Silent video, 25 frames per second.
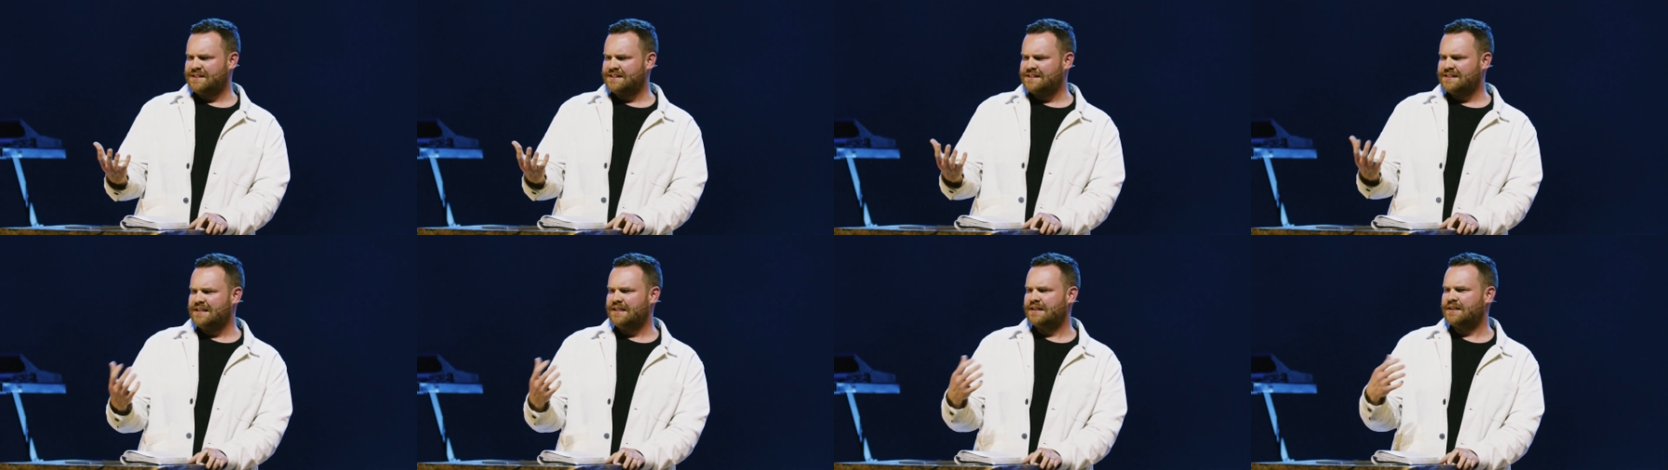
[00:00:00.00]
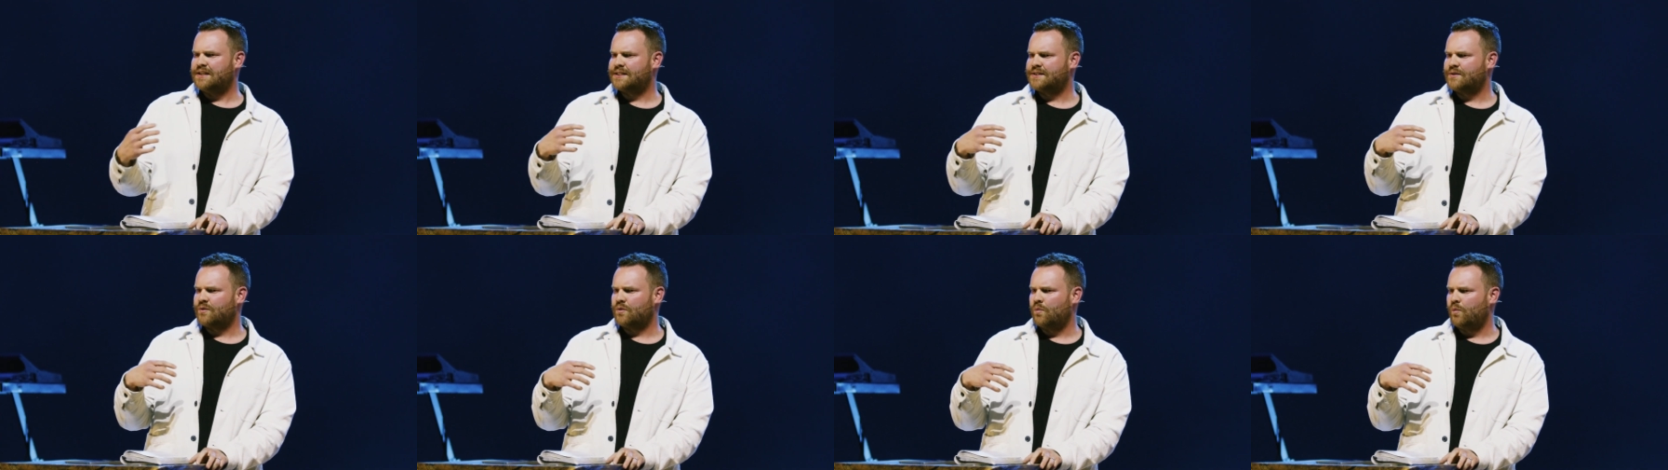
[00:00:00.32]
seen
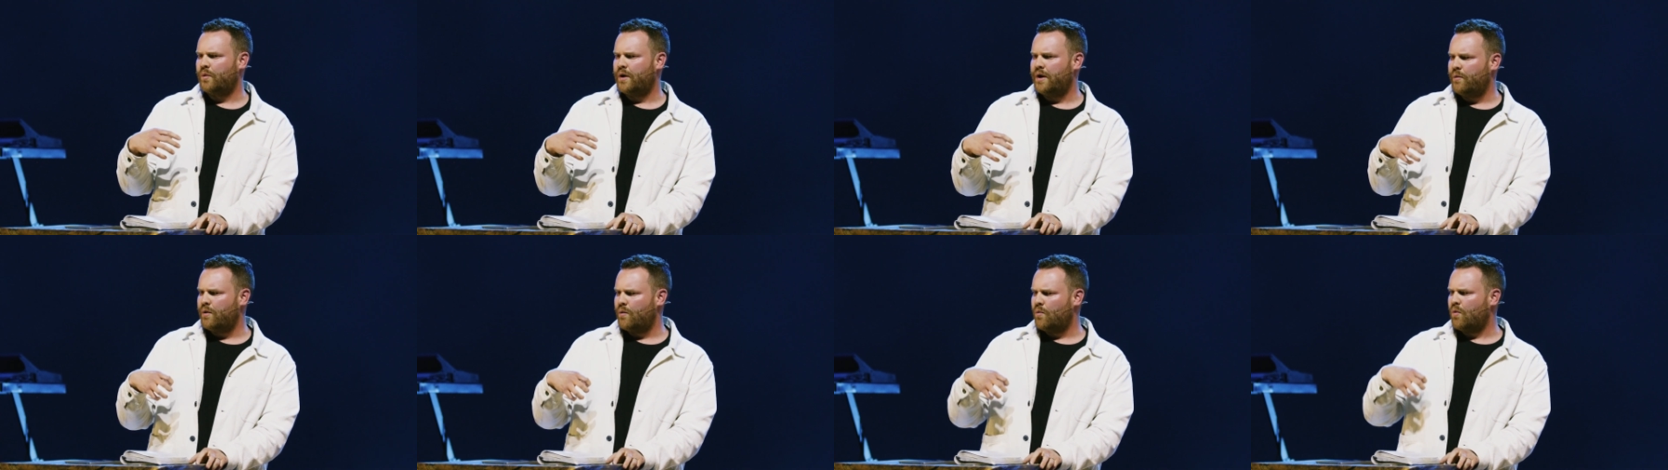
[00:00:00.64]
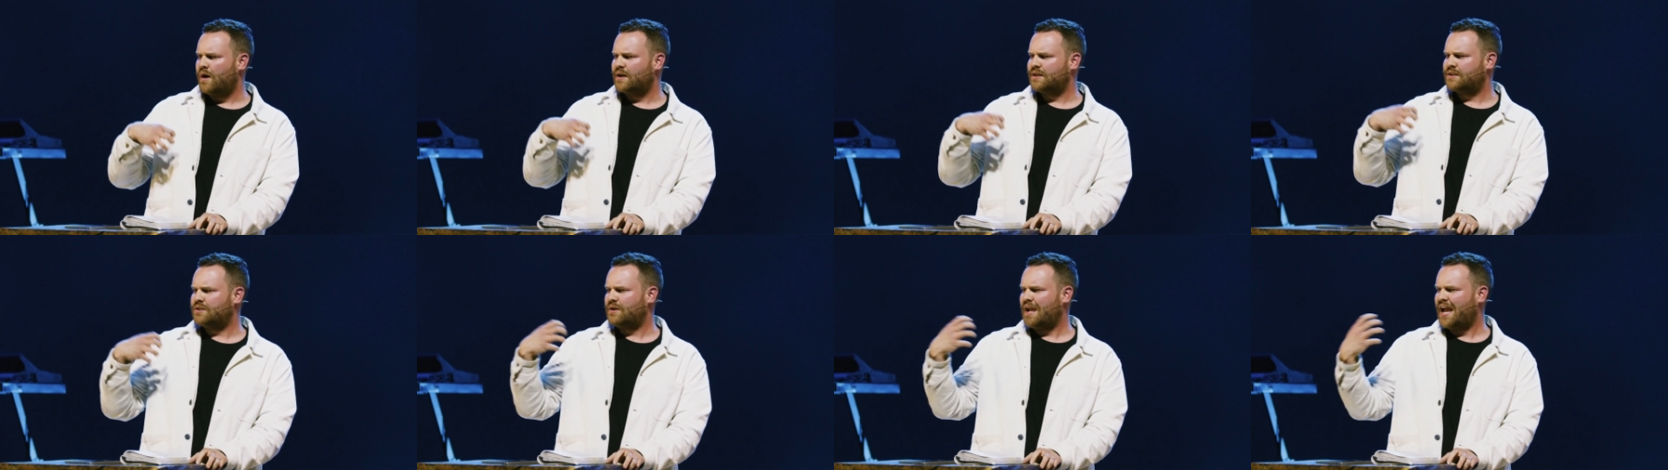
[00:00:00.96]
a certain way. We
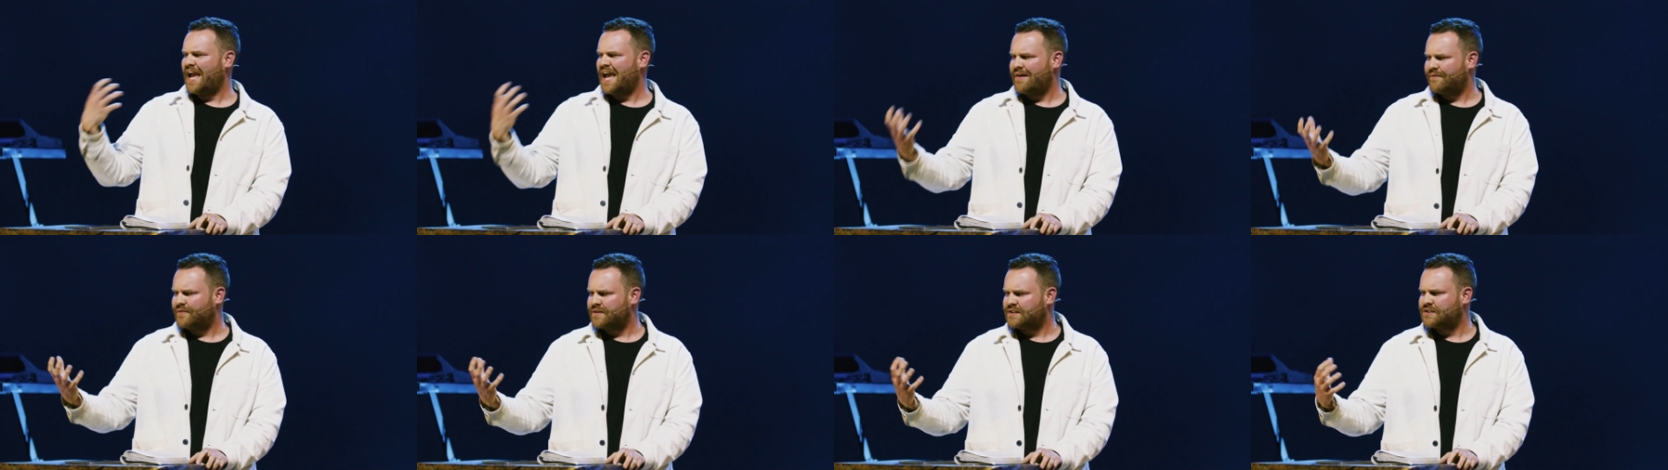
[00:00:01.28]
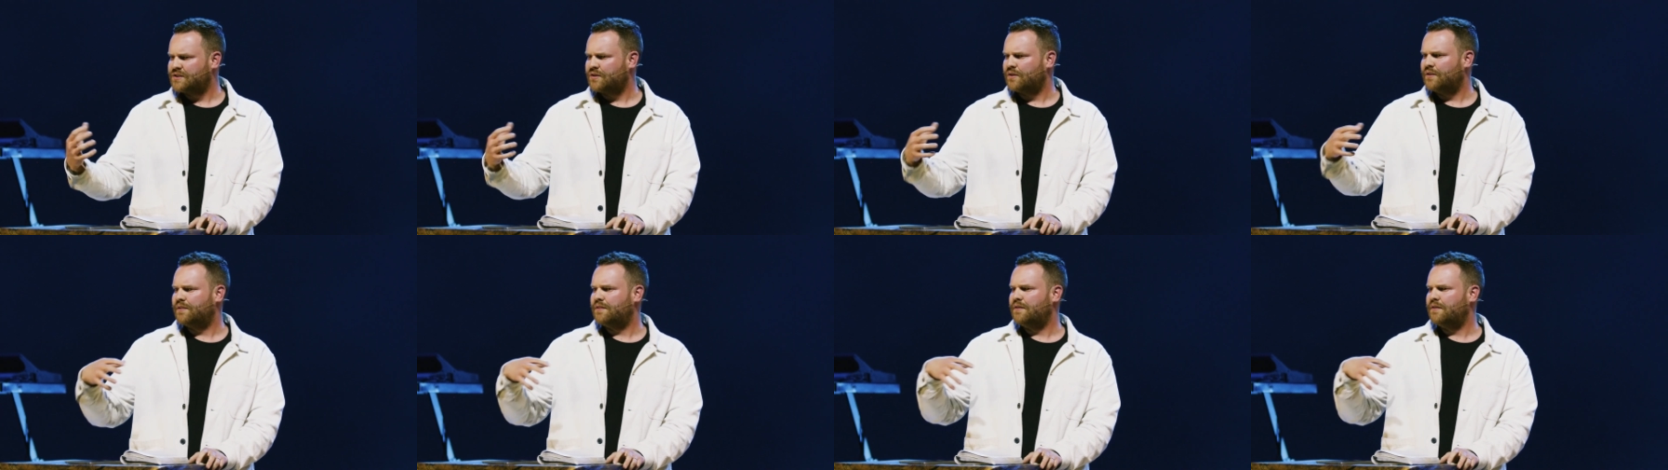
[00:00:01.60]
want to have a certain